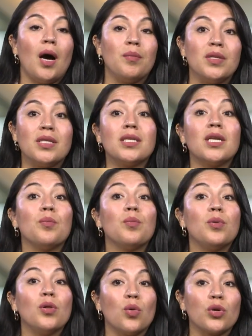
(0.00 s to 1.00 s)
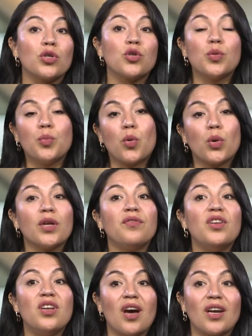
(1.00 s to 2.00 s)
This is an employer's report of
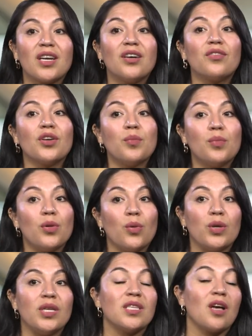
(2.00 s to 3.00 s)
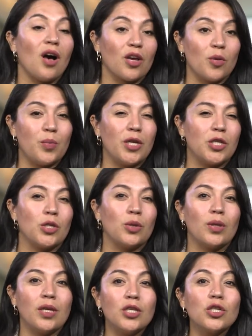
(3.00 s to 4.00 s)
non-covered employees'
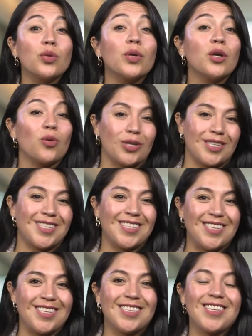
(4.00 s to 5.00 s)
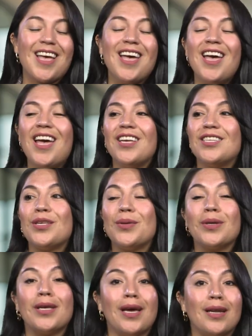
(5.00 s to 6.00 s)
occupational injury or disease.
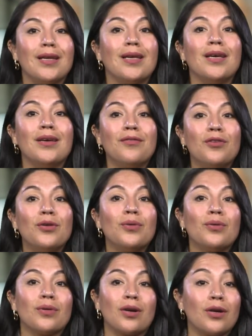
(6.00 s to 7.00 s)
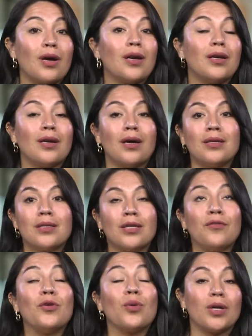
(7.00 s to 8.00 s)
So again, if you are
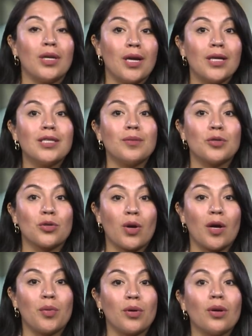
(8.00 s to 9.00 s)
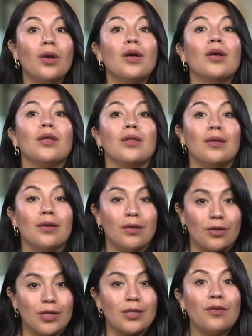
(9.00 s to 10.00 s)
a non-subscriber,
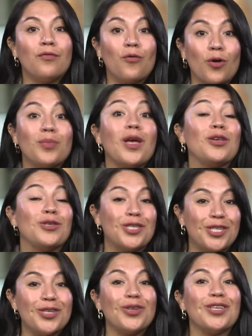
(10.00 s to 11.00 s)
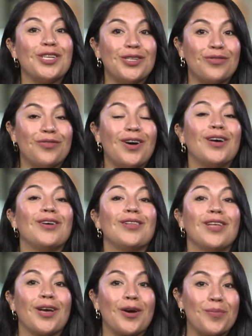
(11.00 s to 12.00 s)
there's a form that you still need to
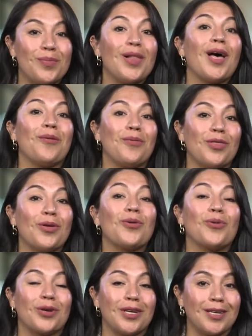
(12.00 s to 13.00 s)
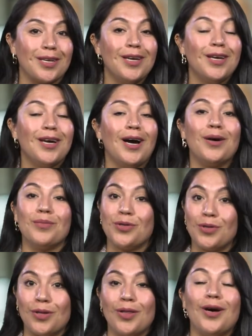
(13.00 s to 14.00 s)
file and comply with according
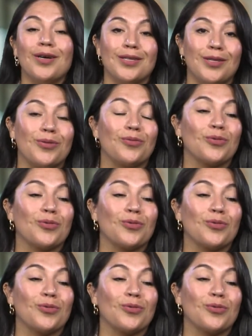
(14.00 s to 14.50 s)
to the laws and the